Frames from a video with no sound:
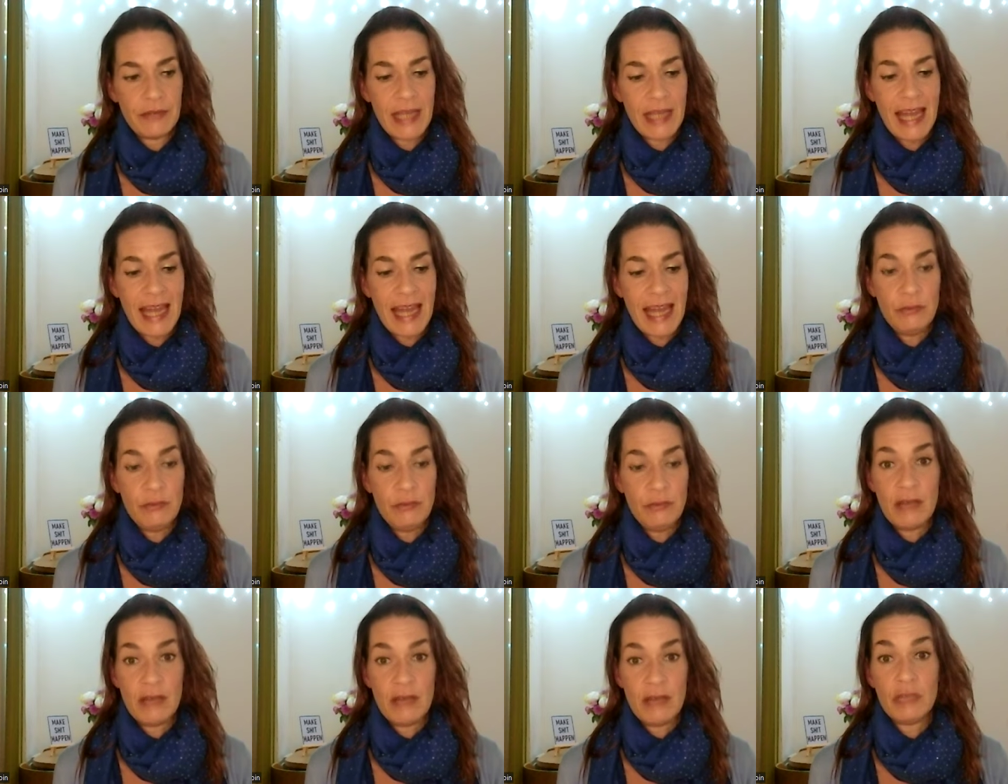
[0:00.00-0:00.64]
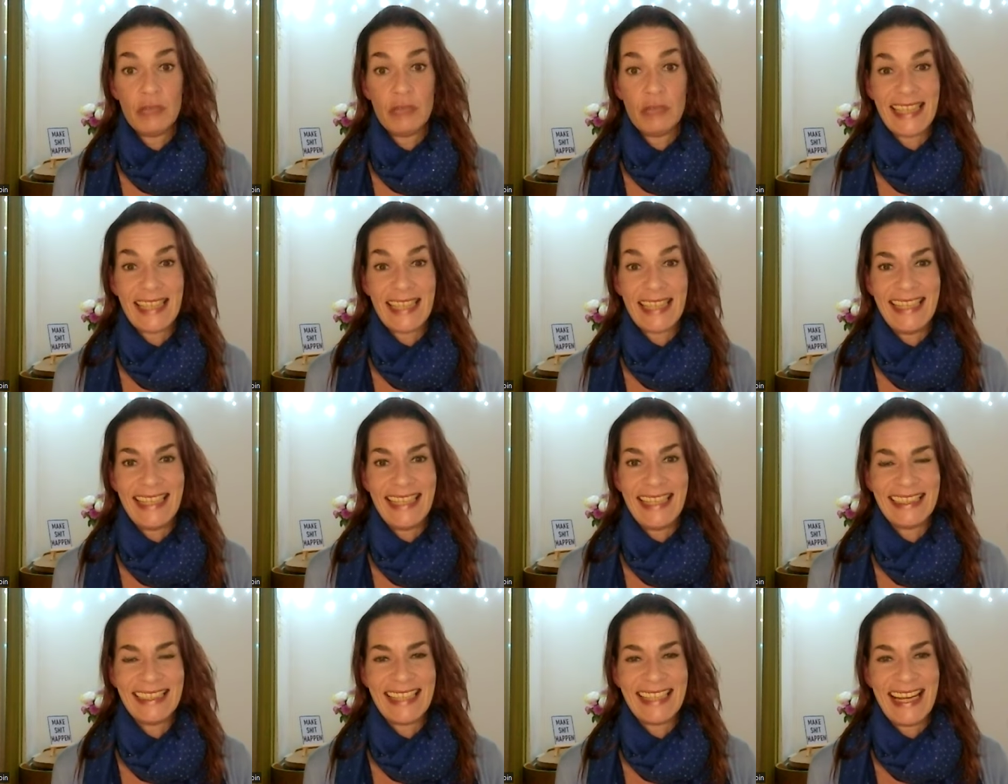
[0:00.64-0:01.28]
Again, we are
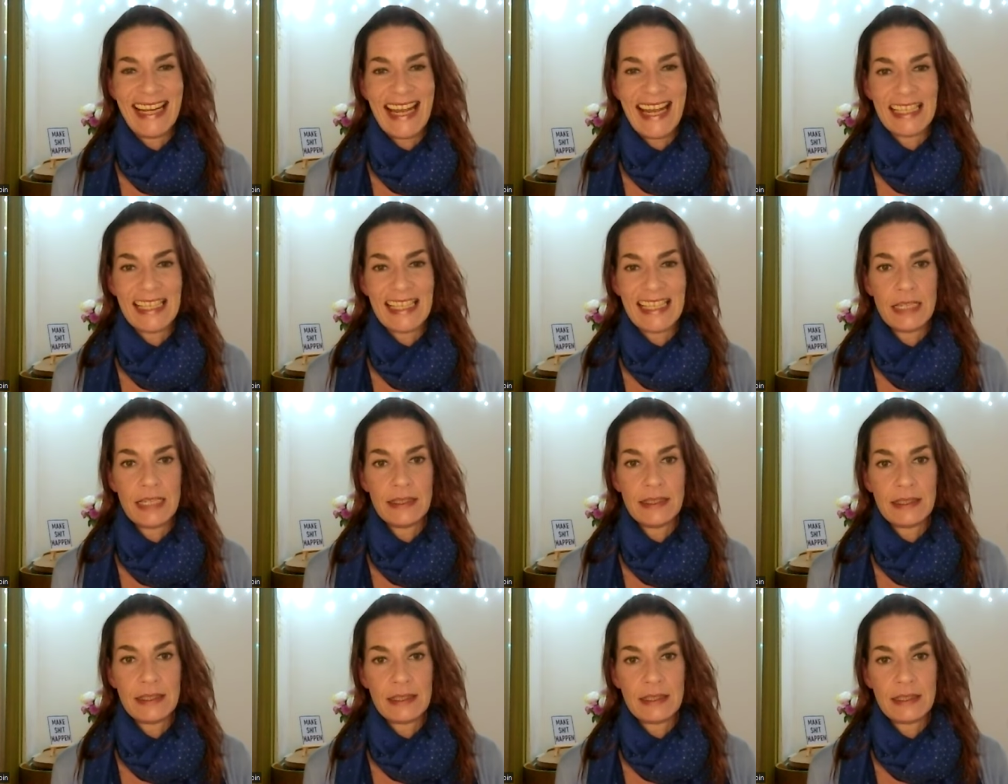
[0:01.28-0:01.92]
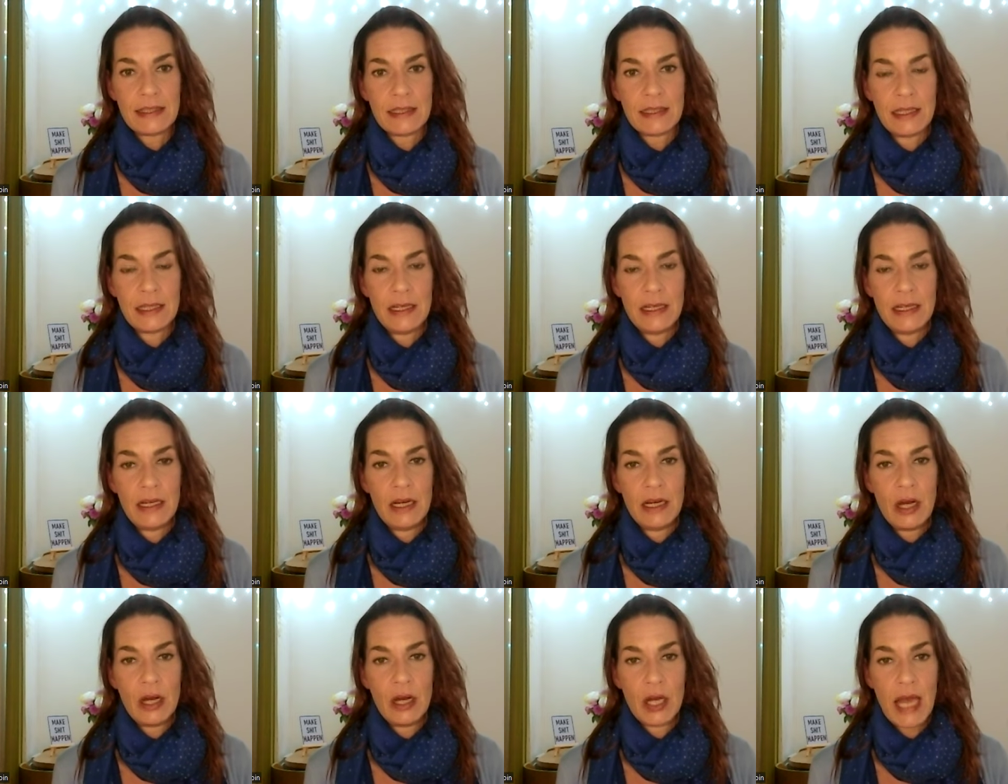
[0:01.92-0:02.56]
retaining the lessons,
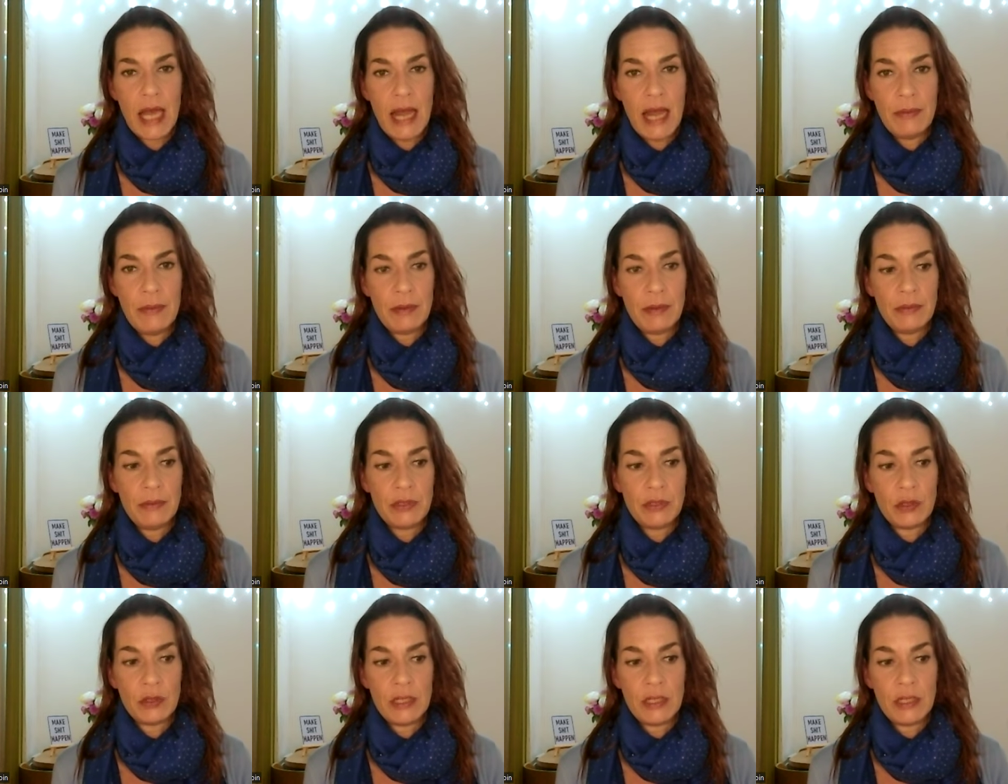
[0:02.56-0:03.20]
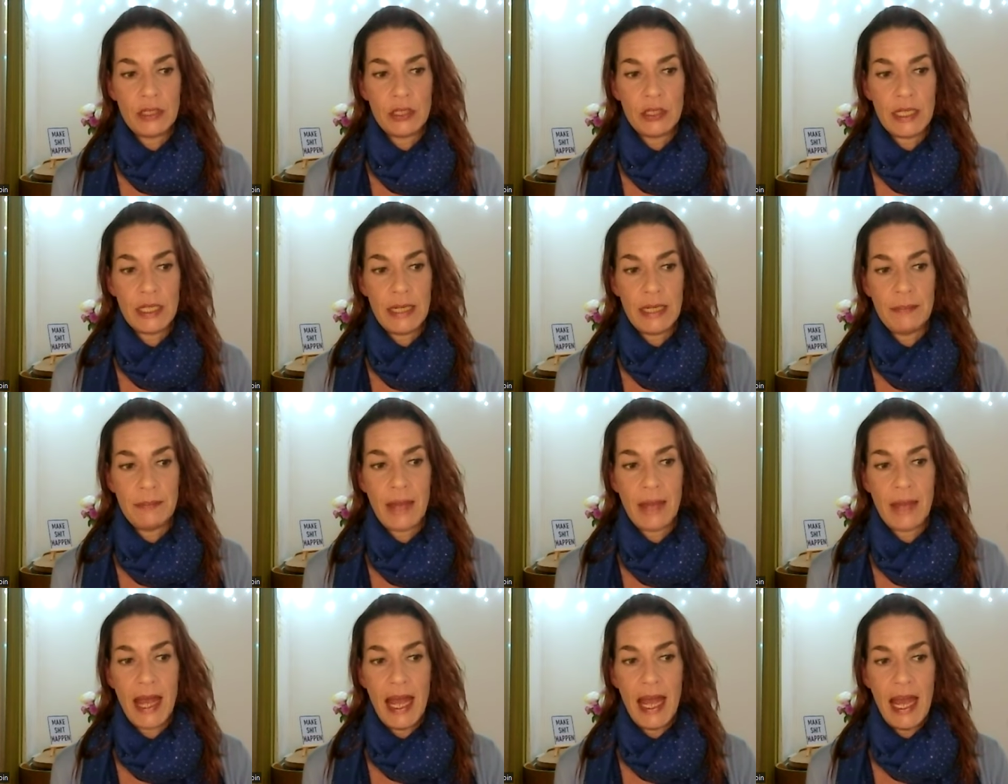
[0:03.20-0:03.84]
okay, but we don't need to
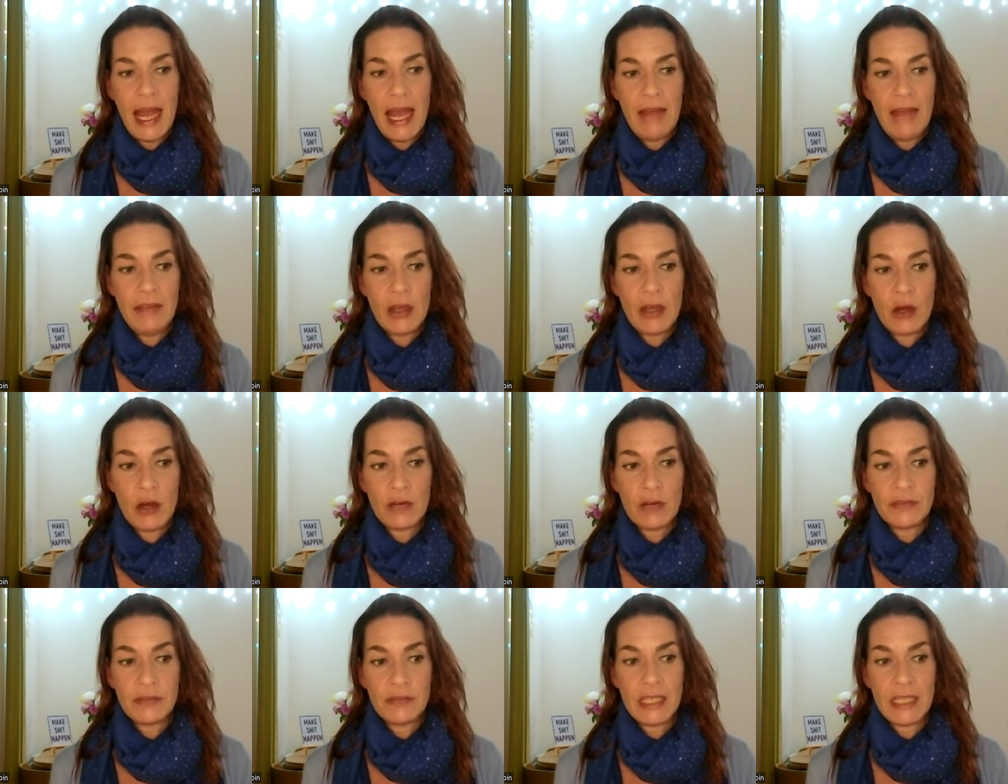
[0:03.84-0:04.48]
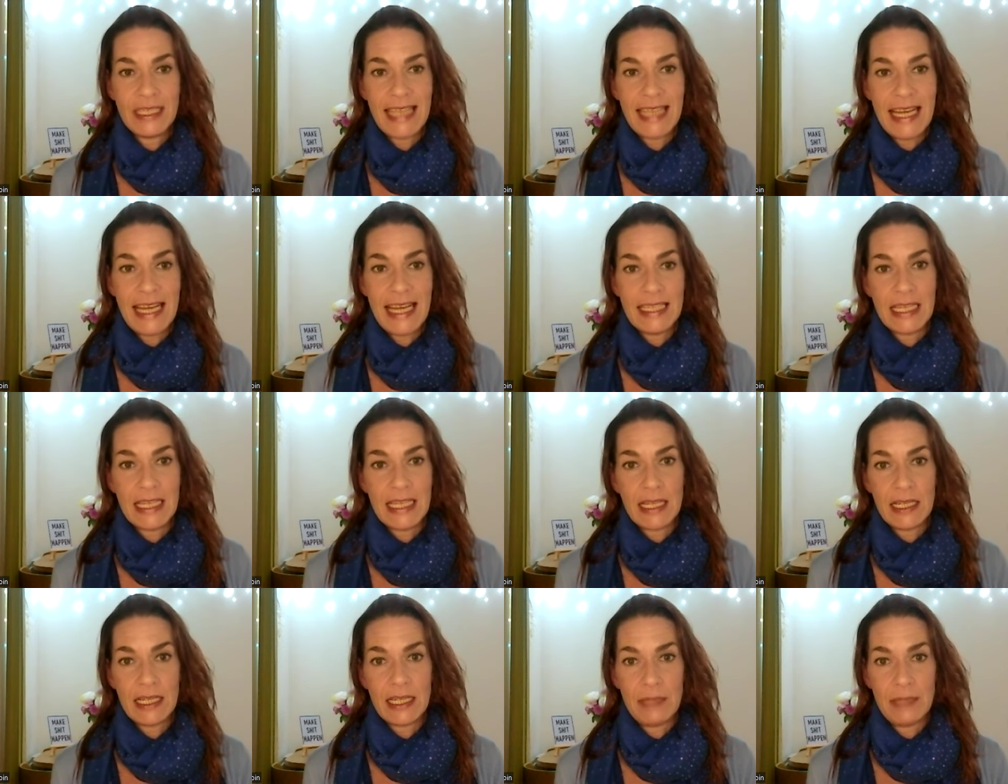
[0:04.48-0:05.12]
keep having all of the
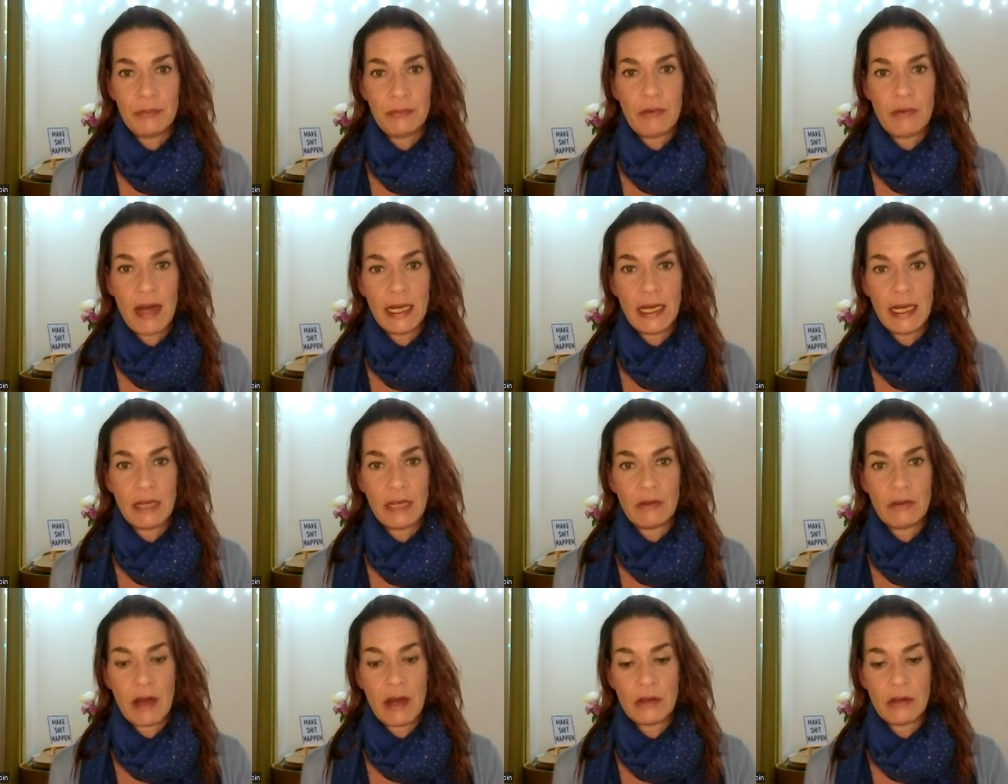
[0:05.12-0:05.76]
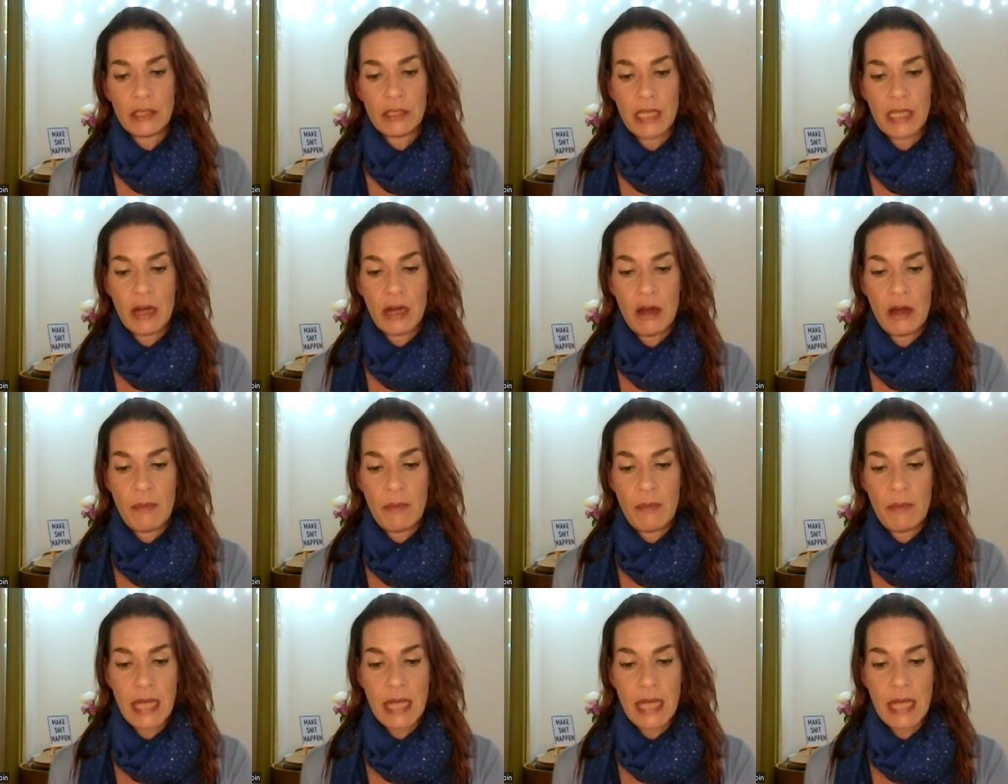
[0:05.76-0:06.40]
data keep running around in
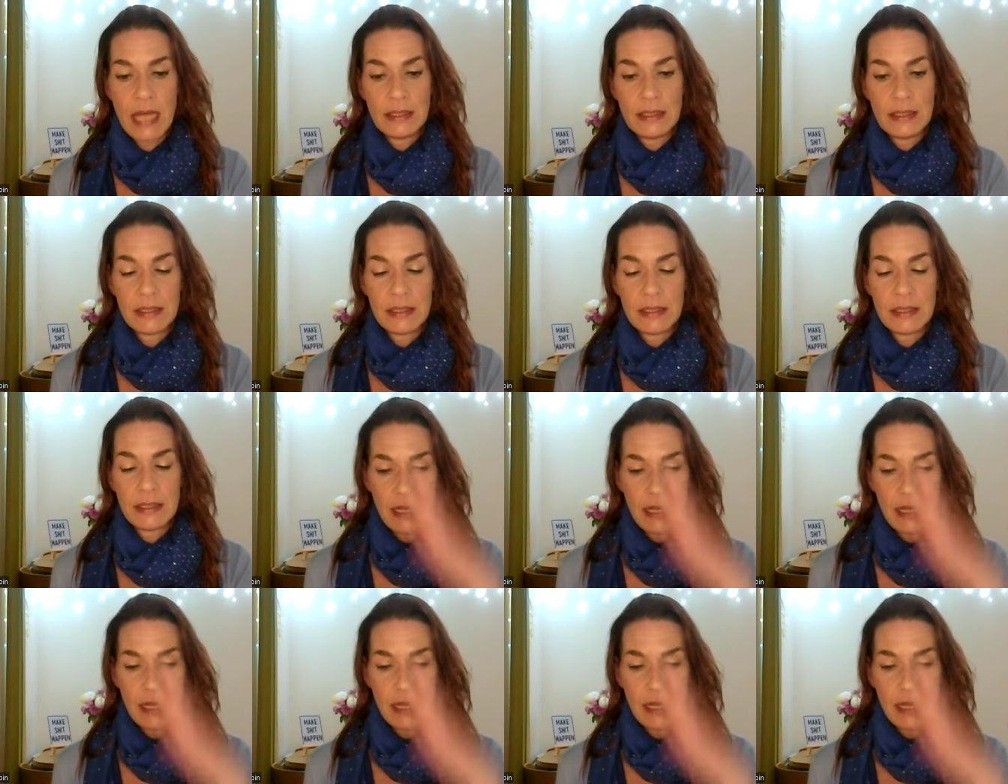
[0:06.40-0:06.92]
our minds